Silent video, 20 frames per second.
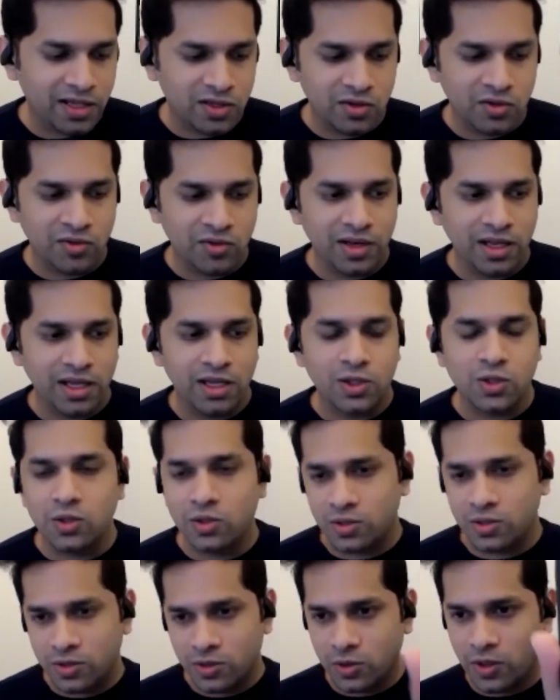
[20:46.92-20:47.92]
a tree. So
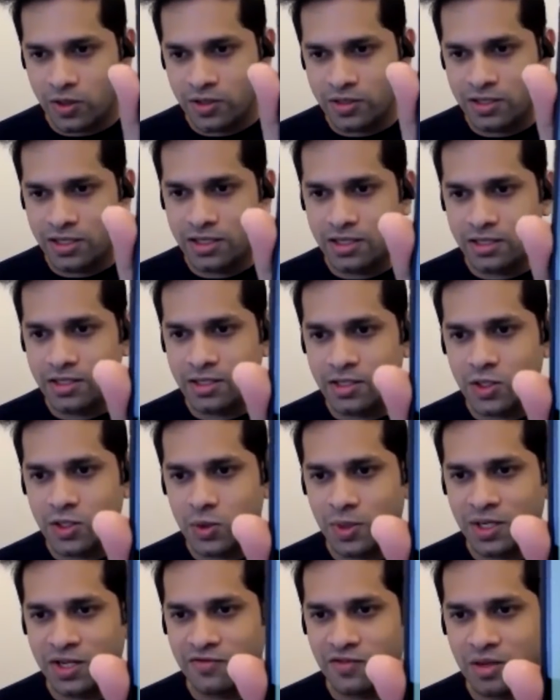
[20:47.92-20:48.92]
you can see that this is
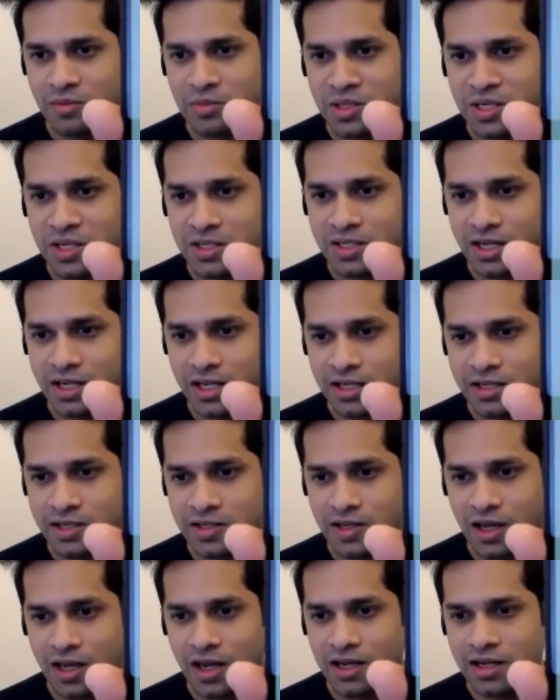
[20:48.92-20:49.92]
25 minutes that I
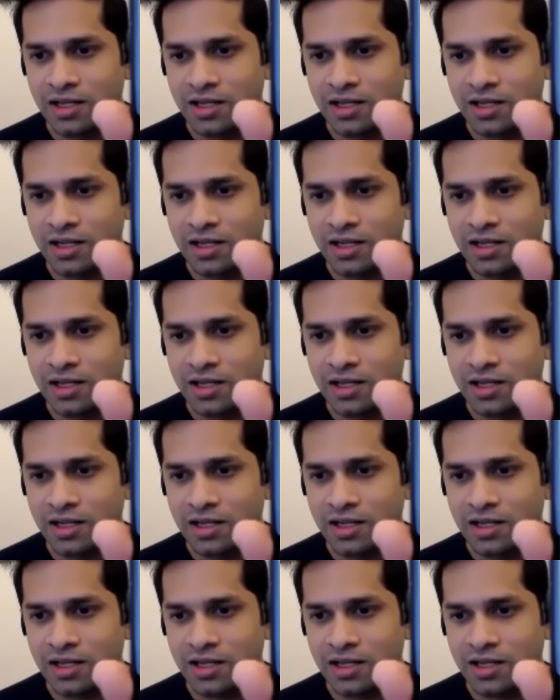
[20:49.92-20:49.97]
start,